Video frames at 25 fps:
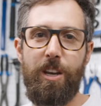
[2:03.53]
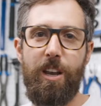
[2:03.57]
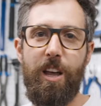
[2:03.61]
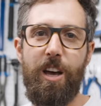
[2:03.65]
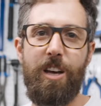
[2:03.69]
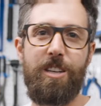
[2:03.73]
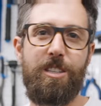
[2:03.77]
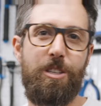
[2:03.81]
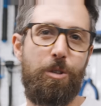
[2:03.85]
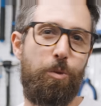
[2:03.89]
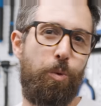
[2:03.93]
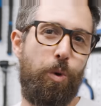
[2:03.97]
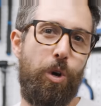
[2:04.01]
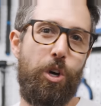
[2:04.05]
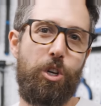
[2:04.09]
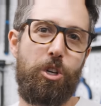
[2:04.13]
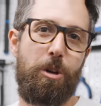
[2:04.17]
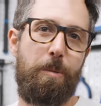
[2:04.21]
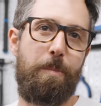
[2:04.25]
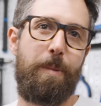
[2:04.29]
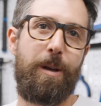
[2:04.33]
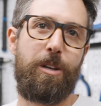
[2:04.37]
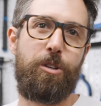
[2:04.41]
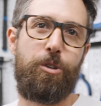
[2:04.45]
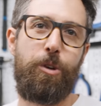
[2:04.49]
lasts in the
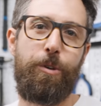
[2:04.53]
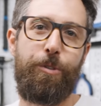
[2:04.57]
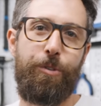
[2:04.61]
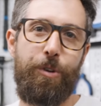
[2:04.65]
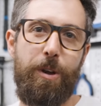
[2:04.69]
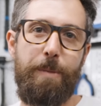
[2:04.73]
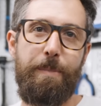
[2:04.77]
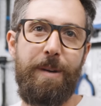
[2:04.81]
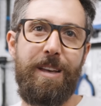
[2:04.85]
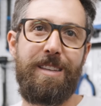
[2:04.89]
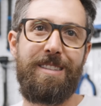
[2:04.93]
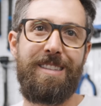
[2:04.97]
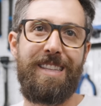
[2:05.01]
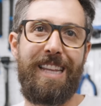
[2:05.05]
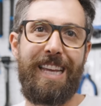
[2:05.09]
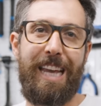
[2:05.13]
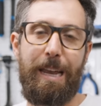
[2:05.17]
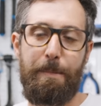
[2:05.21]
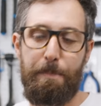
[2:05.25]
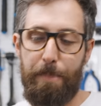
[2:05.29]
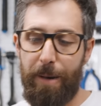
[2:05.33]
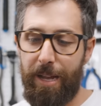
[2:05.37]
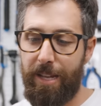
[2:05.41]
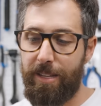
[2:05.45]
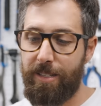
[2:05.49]
workshop about 2 or 3 months and they
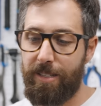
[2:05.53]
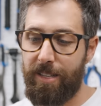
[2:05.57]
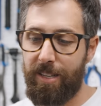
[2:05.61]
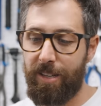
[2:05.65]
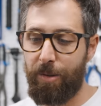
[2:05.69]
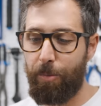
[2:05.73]
get blunt.